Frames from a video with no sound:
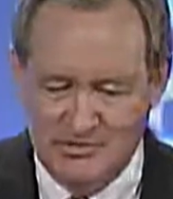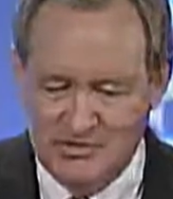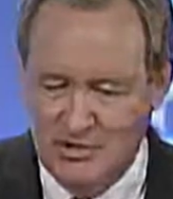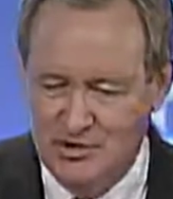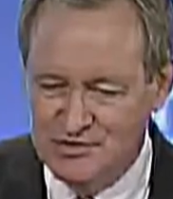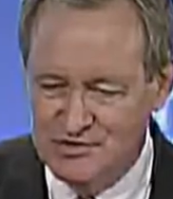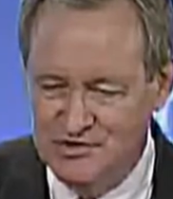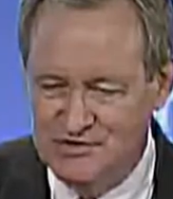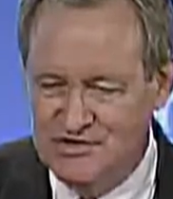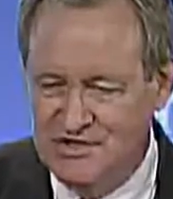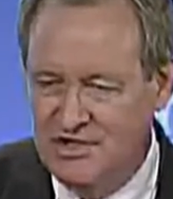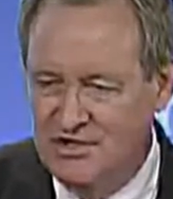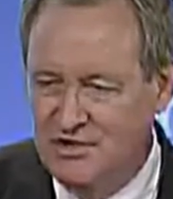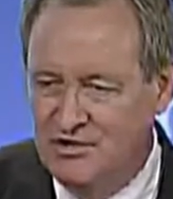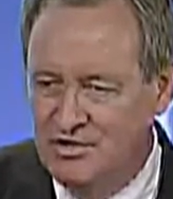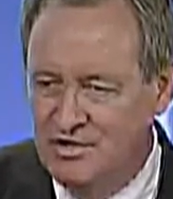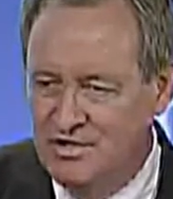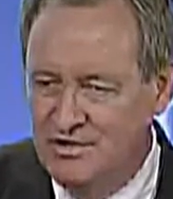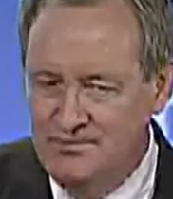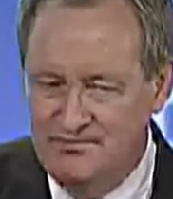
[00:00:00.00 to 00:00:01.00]
Social
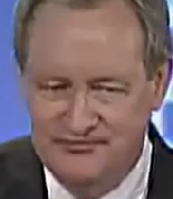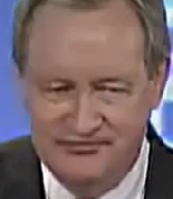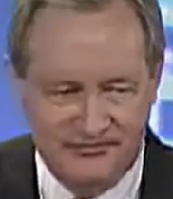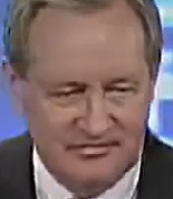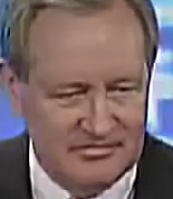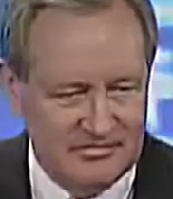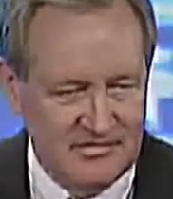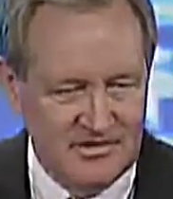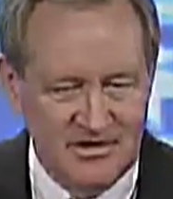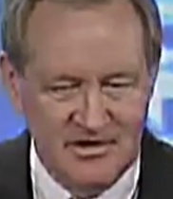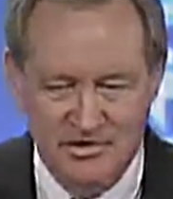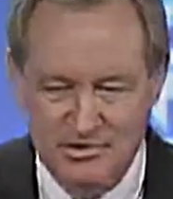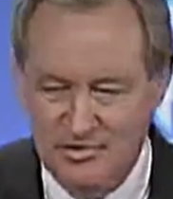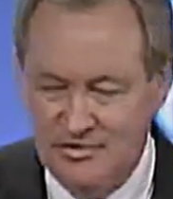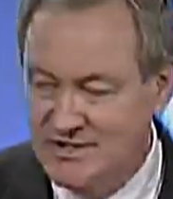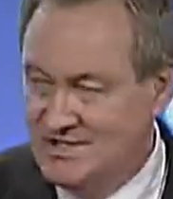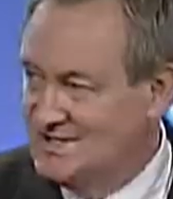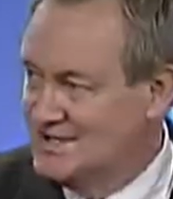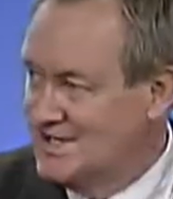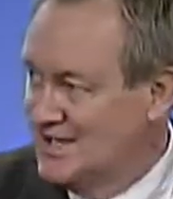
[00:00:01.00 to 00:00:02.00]
Security to
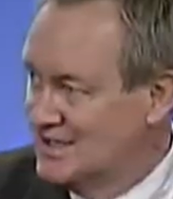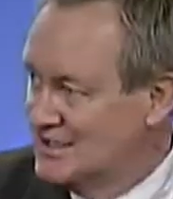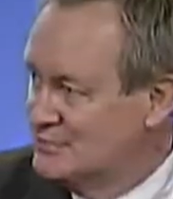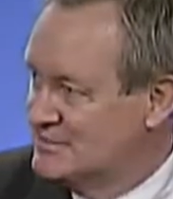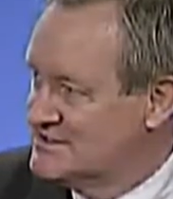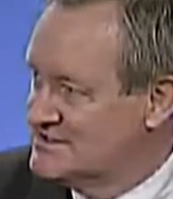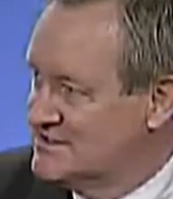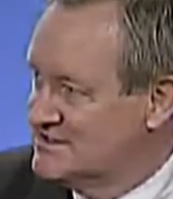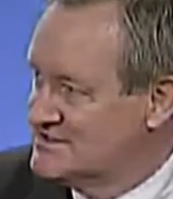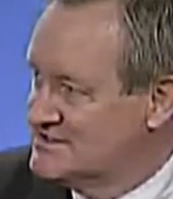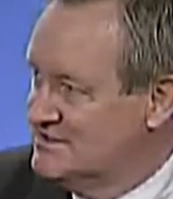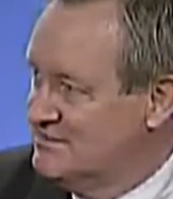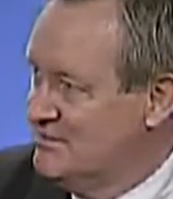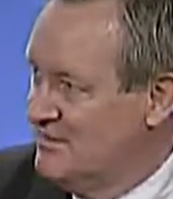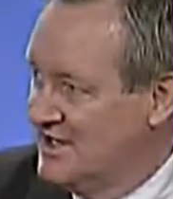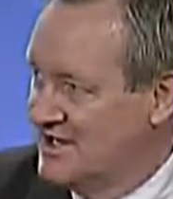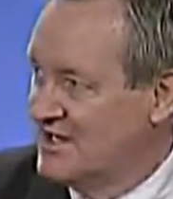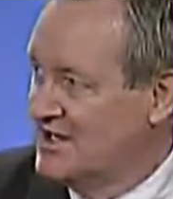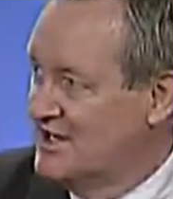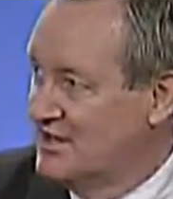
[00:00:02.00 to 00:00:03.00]
the entitlement system,
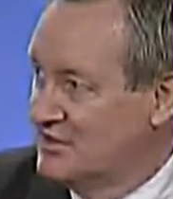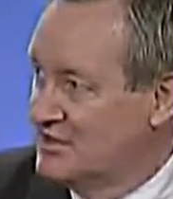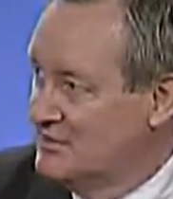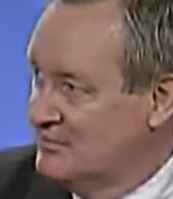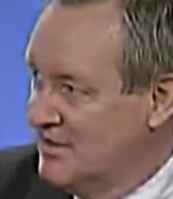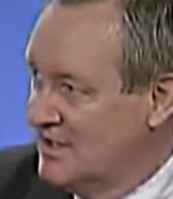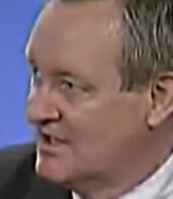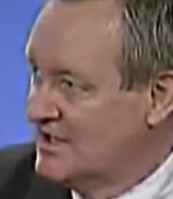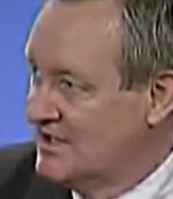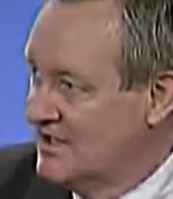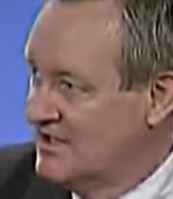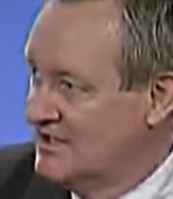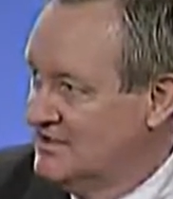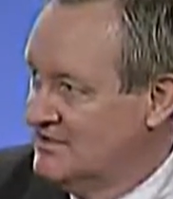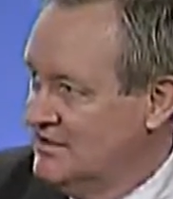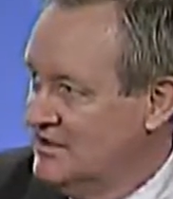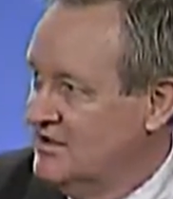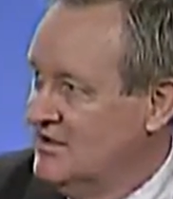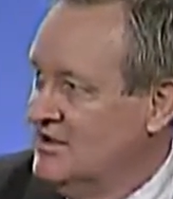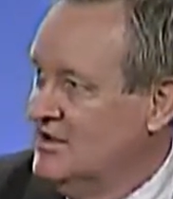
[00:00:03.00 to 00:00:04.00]
Medicare and Medicaid,